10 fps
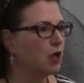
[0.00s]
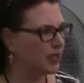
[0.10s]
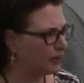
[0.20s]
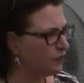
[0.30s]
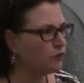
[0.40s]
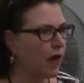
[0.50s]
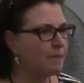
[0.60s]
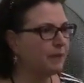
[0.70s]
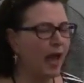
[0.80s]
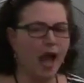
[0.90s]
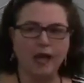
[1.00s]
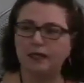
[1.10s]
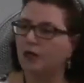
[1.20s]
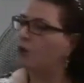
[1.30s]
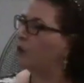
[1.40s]
Give it right
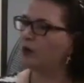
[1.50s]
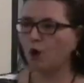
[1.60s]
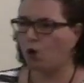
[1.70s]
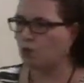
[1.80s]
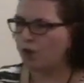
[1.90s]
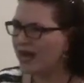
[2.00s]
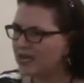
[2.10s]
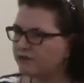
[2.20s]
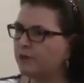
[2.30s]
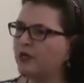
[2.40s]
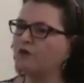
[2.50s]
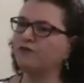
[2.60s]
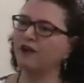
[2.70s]
back. We won't win if we don't